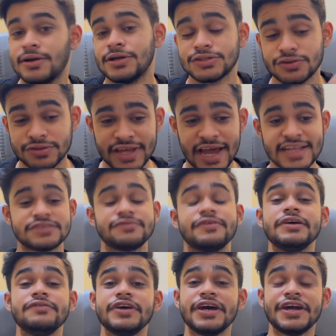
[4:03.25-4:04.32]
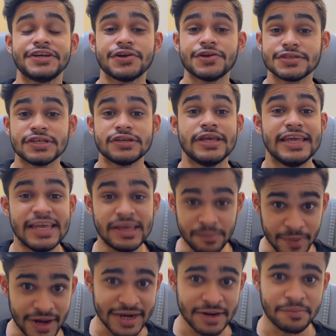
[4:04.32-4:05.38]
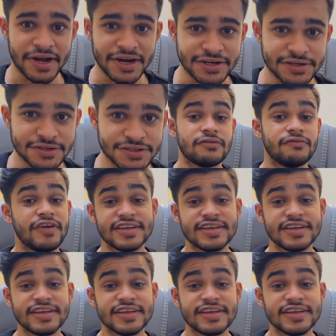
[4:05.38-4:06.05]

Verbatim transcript: So that's why we are introducing email reminders.